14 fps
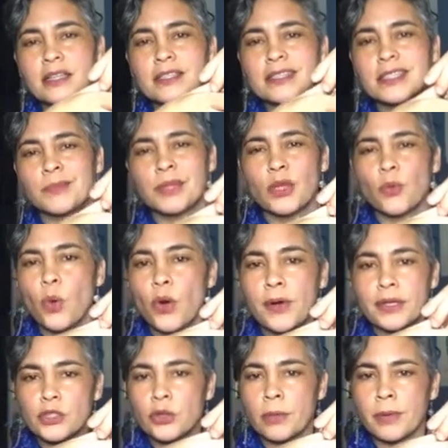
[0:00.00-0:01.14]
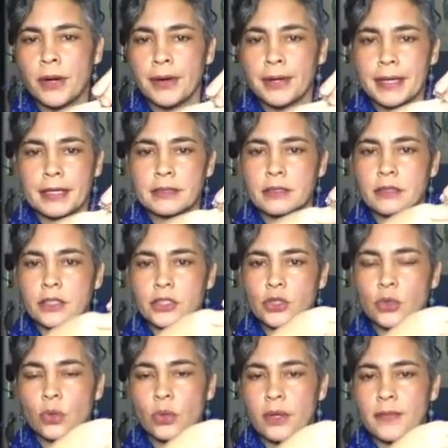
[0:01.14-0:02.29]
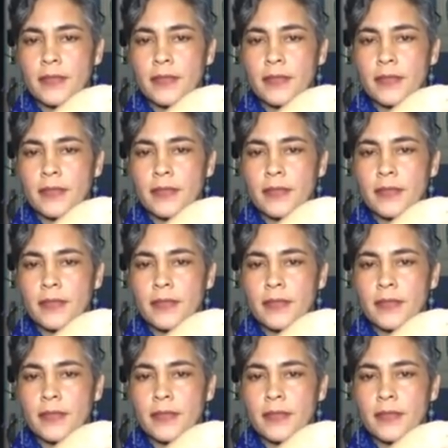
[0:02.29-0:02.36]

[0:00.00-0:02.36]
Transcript: that somebody wore it to a party because it looked cool,